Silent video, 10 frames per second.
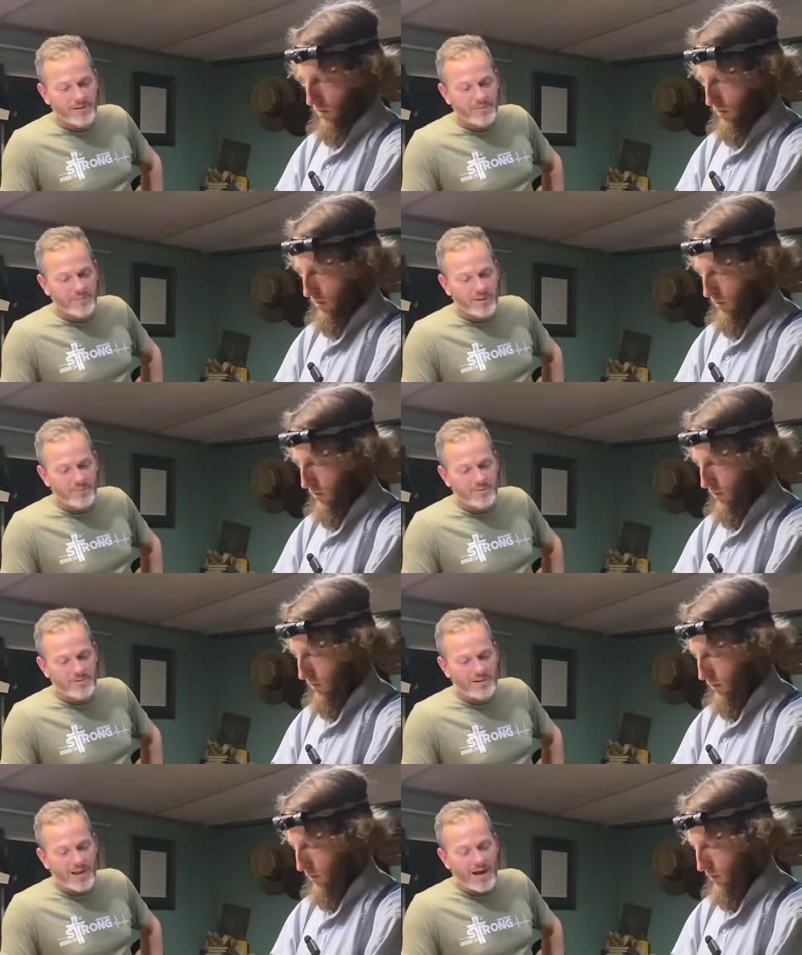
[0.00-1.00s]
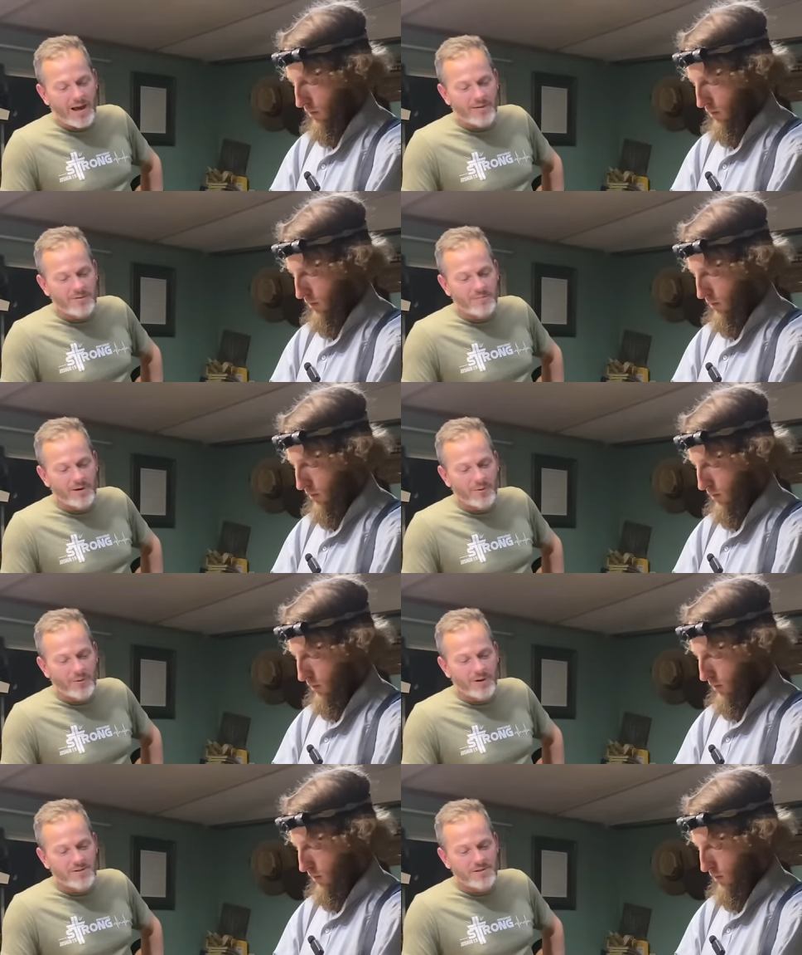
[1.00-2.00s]
Speaker 1: in people's lives by
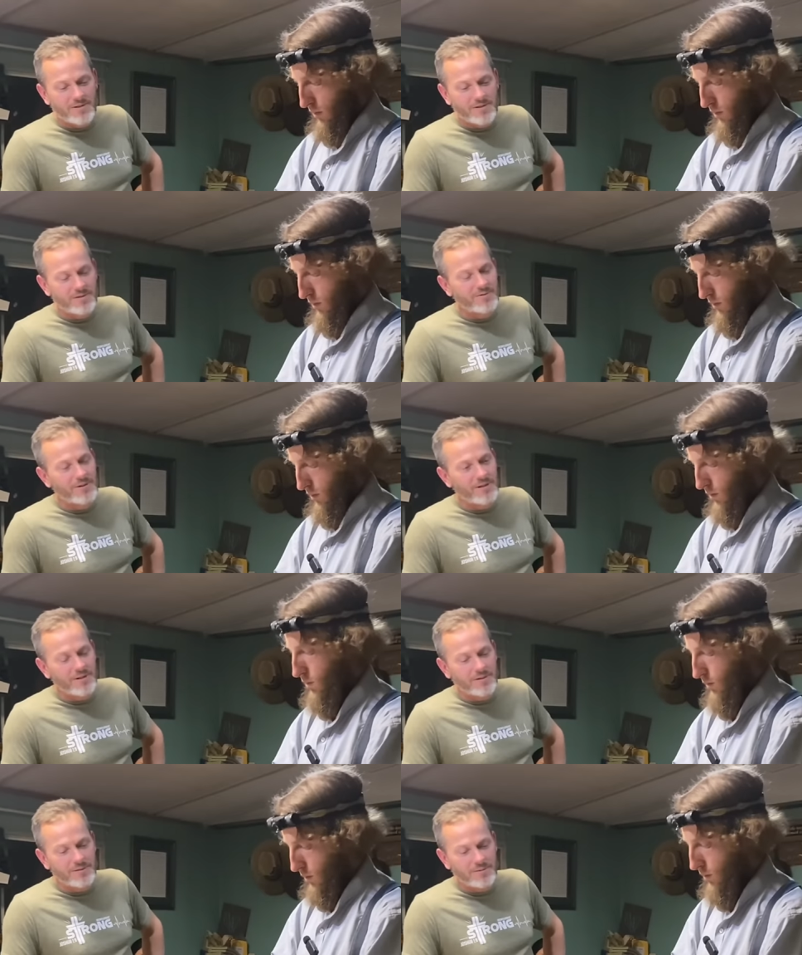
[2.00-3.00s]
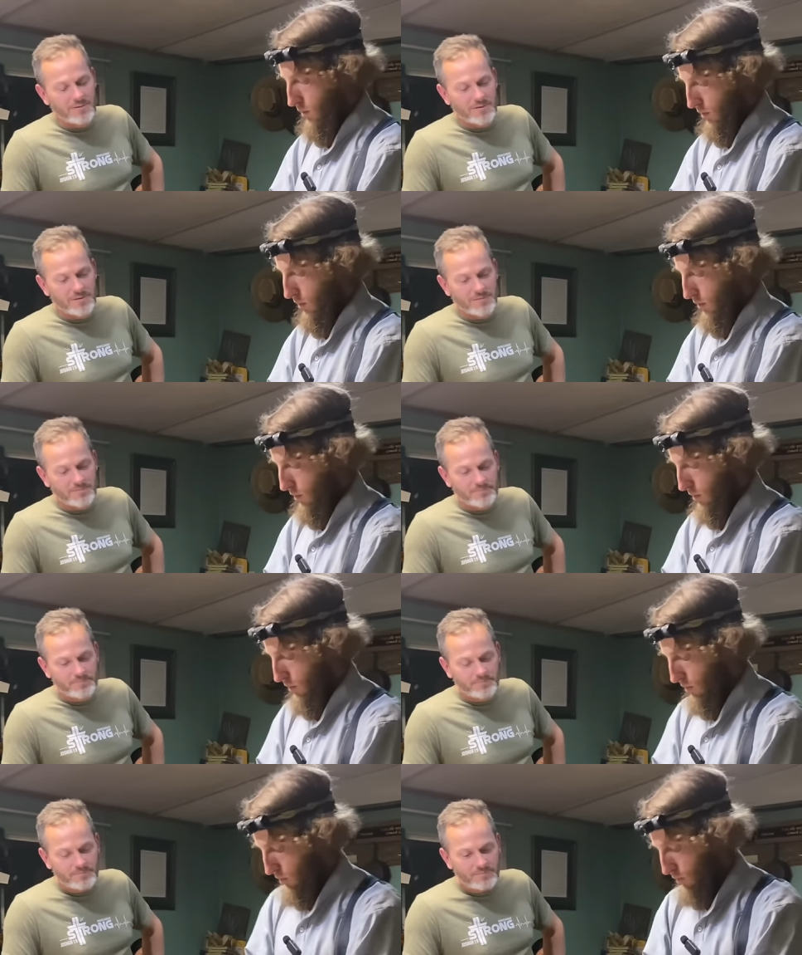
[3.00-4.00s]
watching these videos and
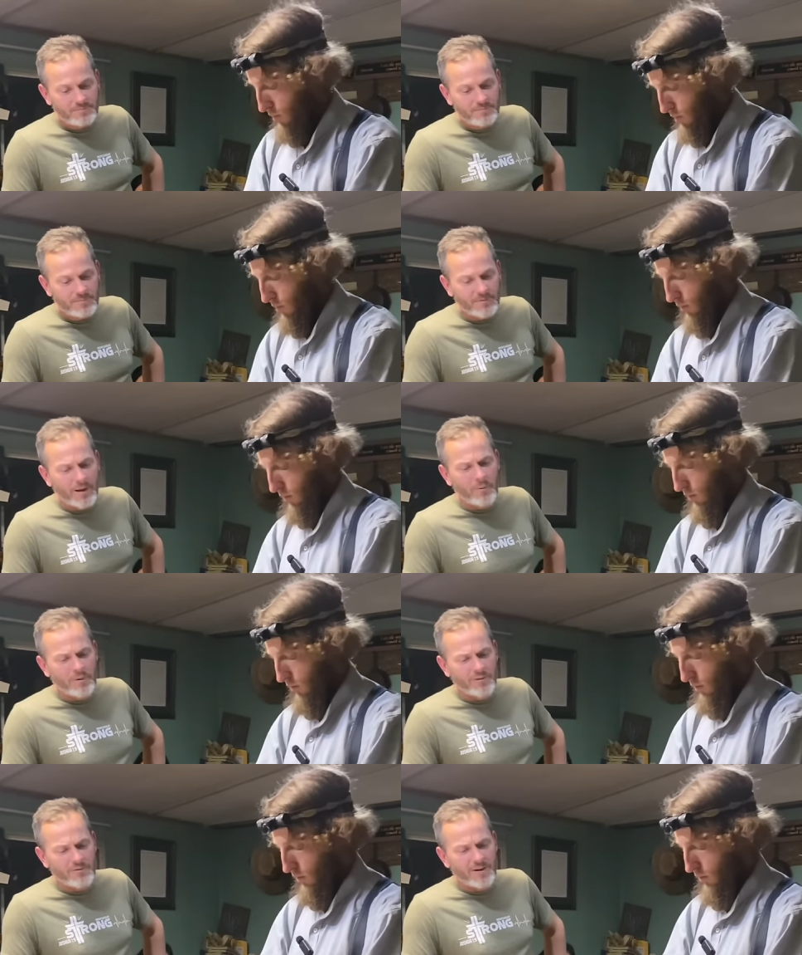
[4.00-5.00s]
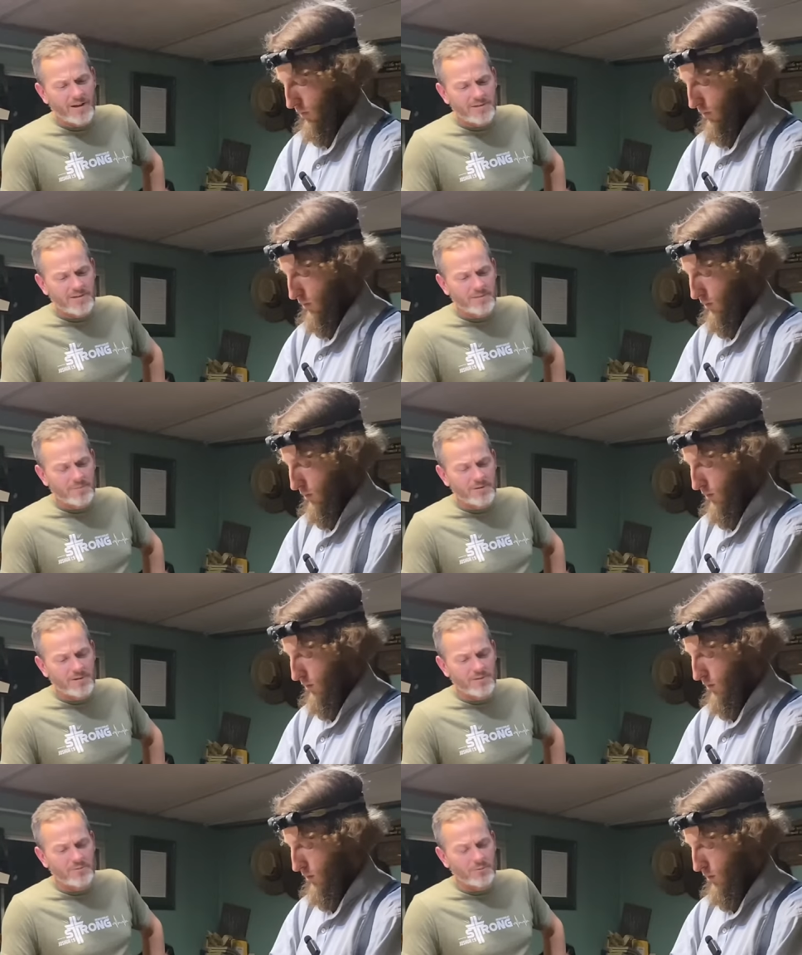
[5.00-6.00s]
they want to find something
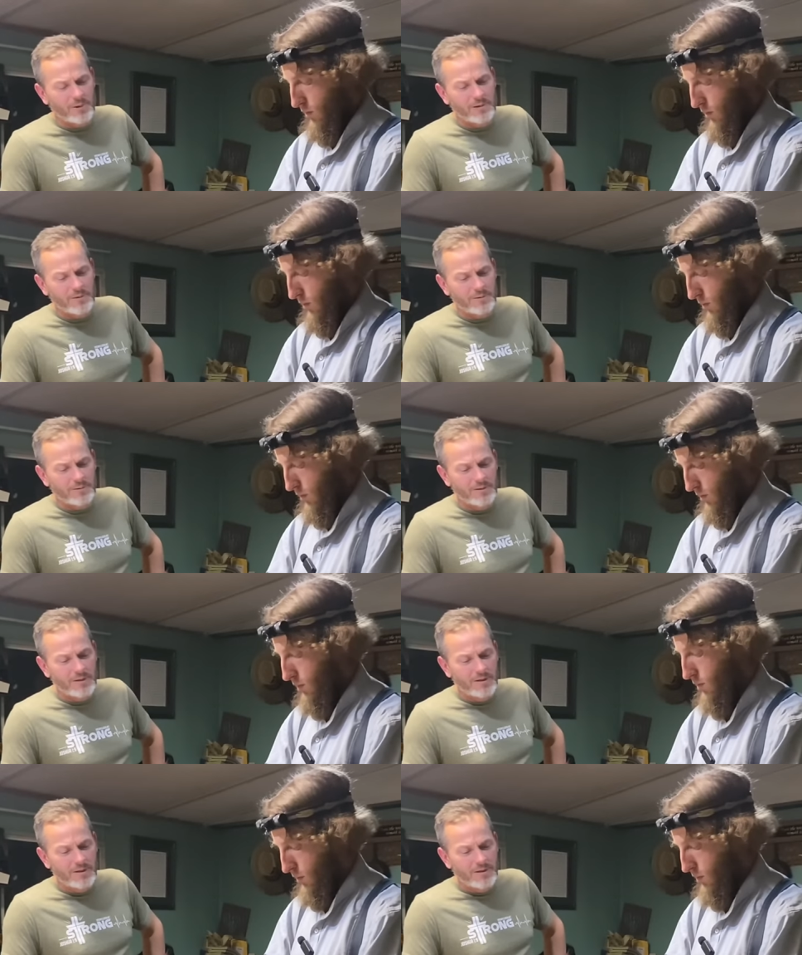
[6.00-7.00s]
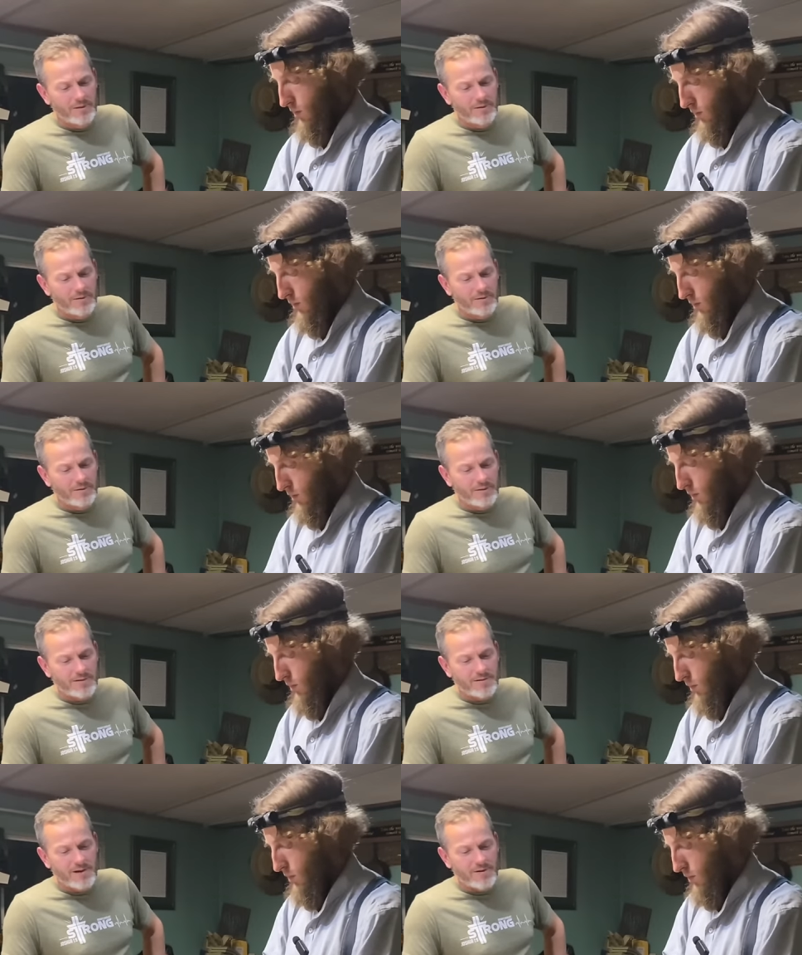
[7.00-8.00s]
that's real.
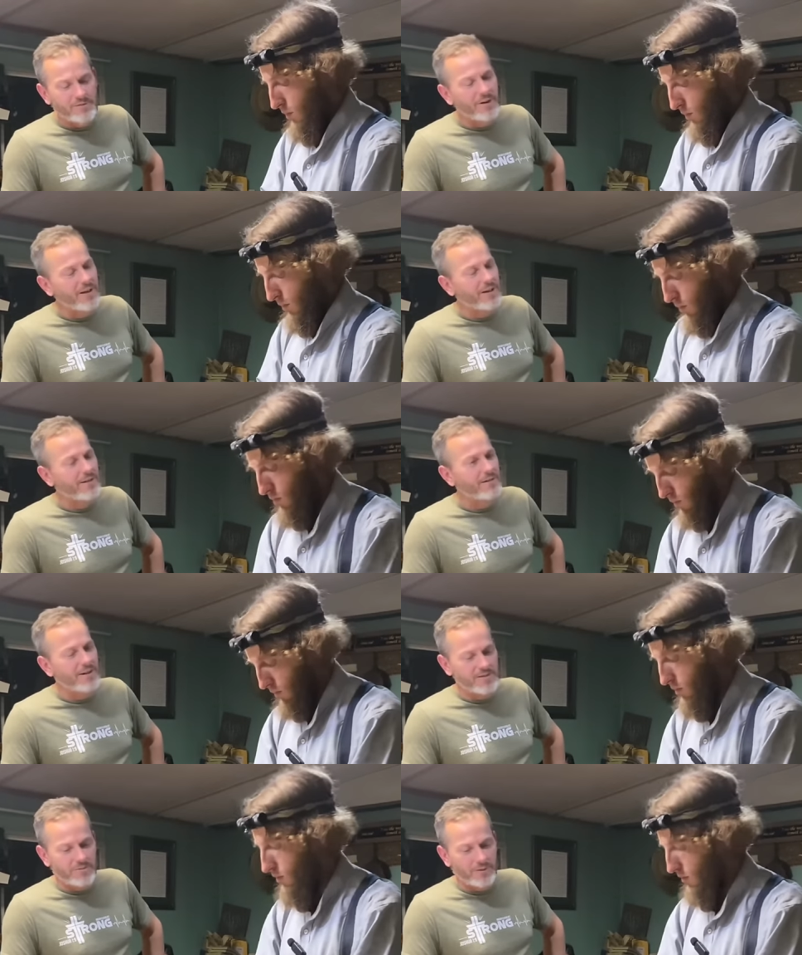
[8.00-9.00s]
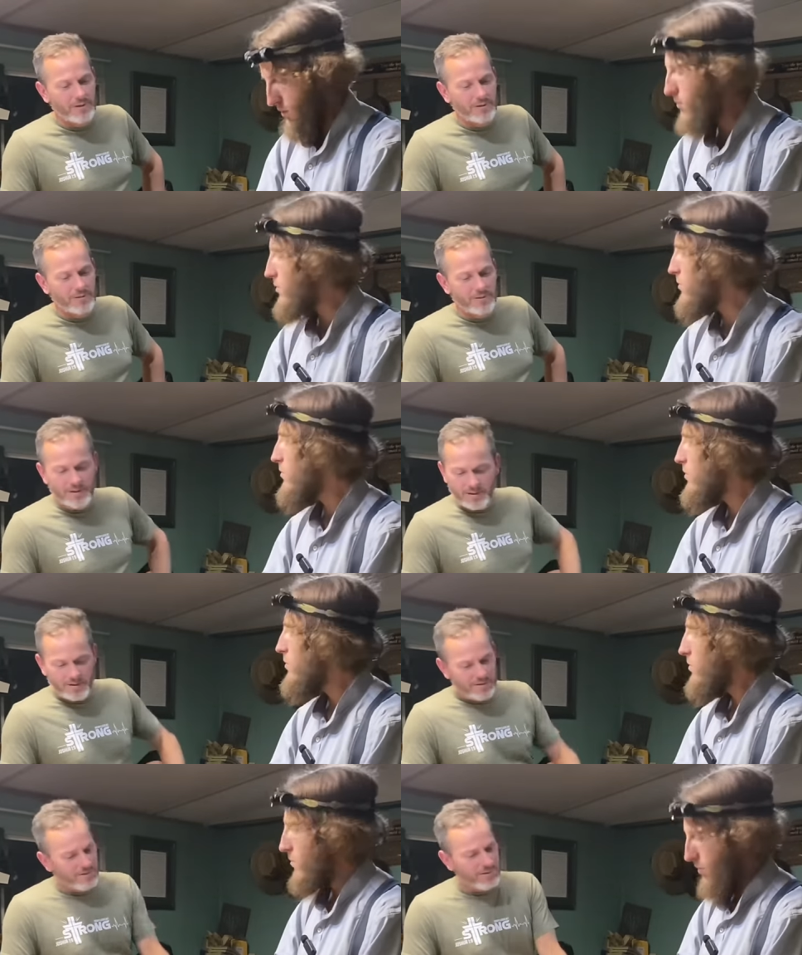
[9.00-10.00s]
That's not fake. That's real.
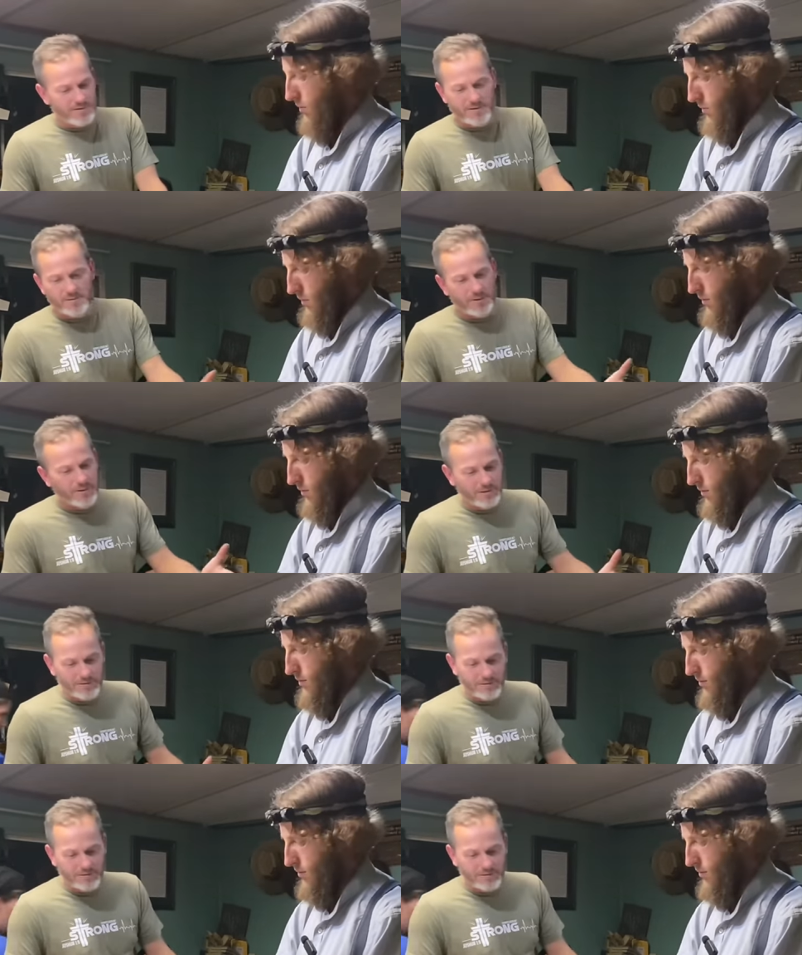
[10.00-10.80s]
This is real.